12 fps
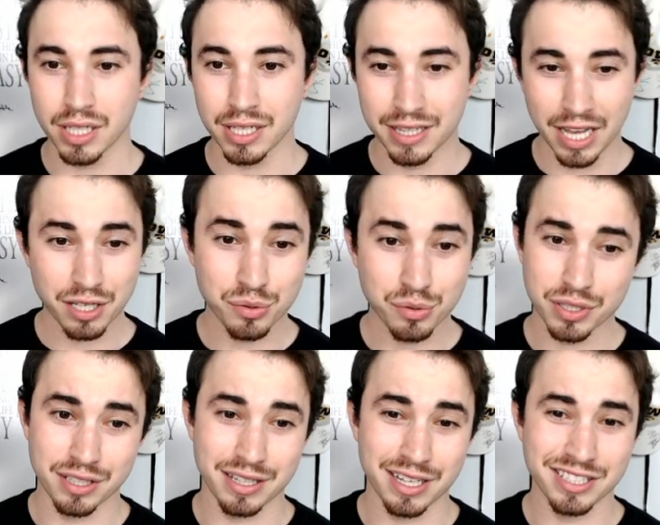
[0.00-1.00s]
that's
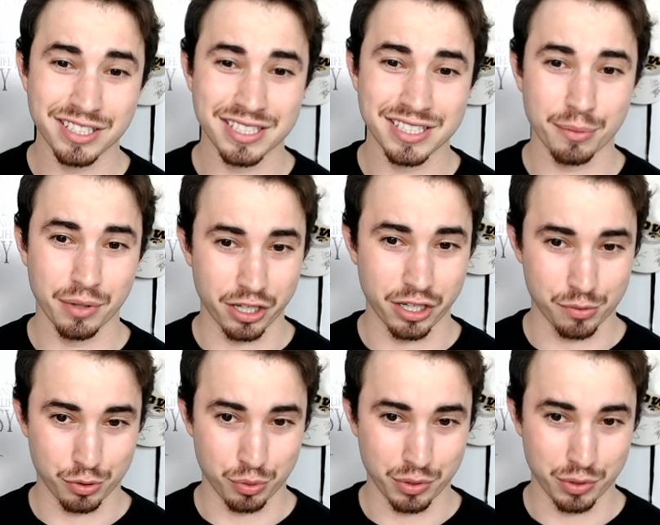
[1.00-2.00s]
what that's the similarities
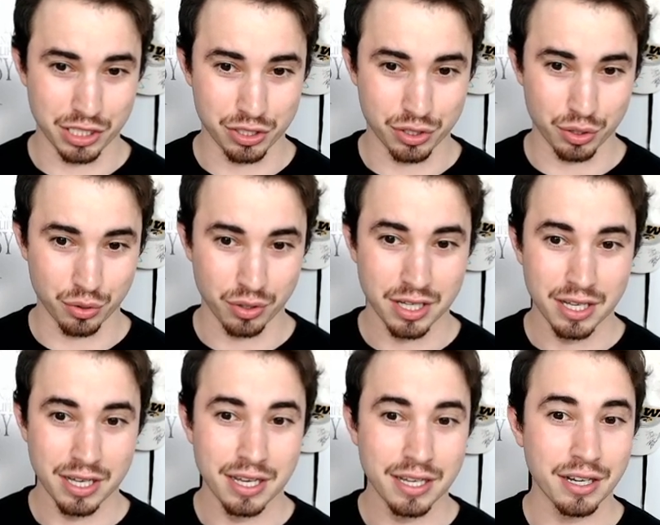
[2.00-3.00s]
between these two.
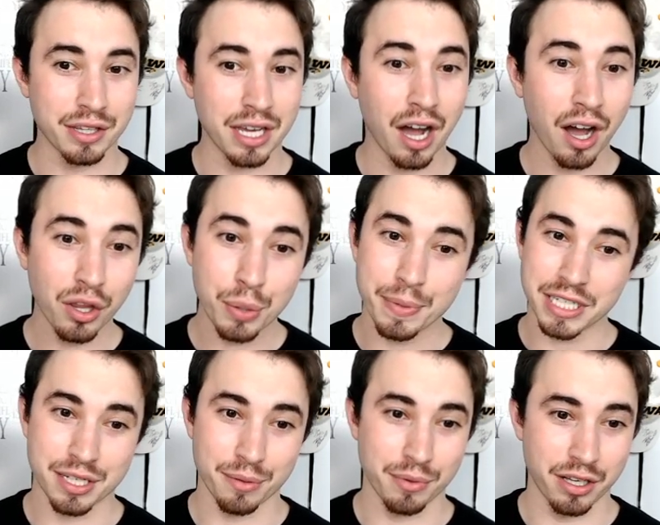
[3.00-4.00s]
Now the other big
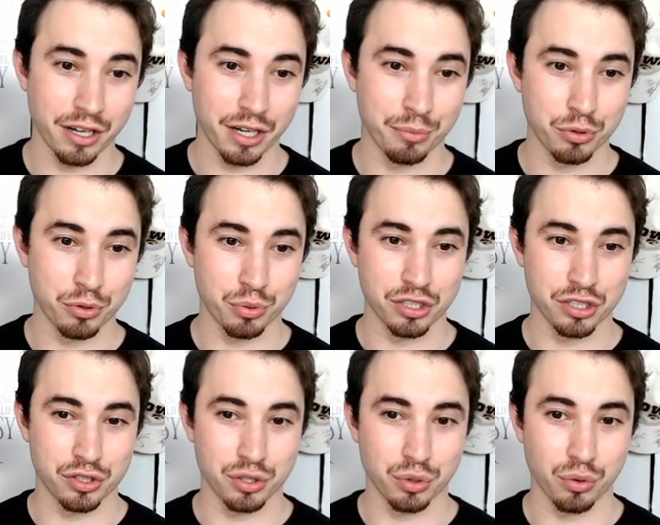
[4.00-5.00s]
similarity between these
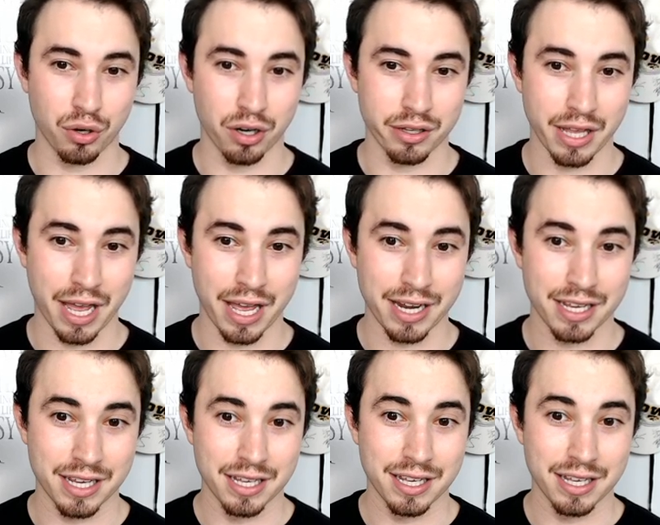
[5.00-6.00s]
two are that
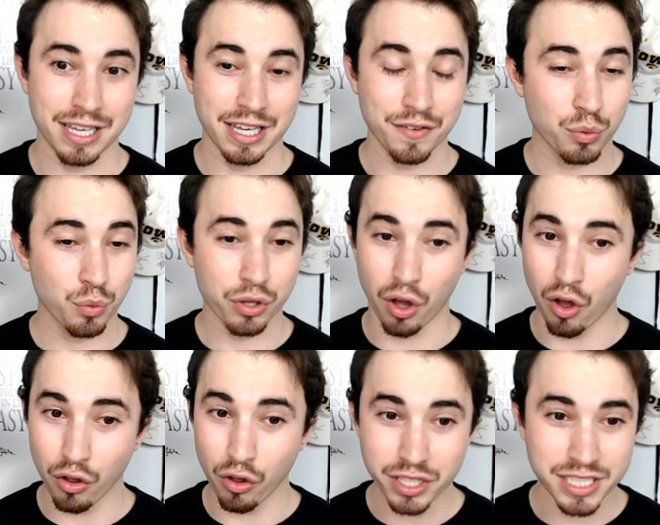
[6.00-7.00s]
even with
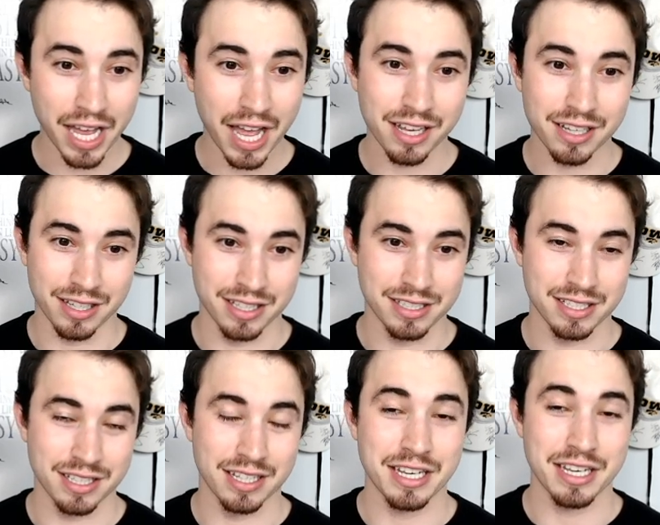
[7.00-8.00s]
all these accolades,
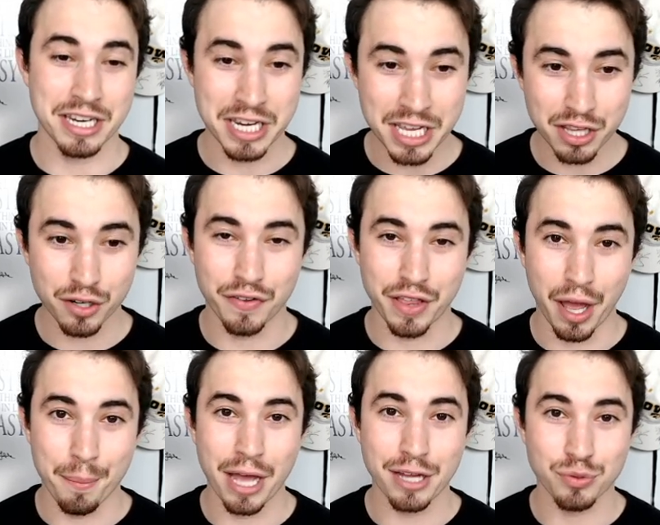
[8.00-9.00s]
neither of
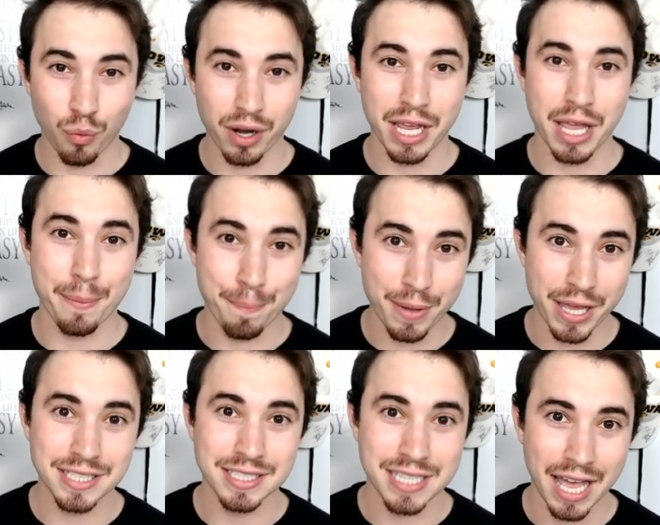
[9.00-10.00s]
them has won a
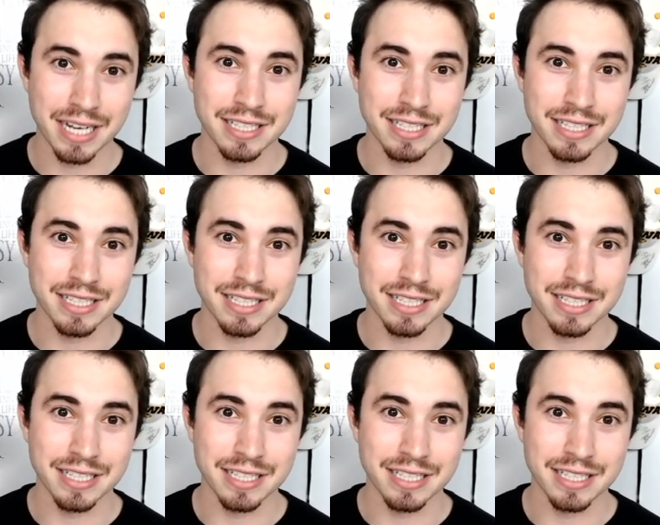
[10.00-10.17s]
Big Ten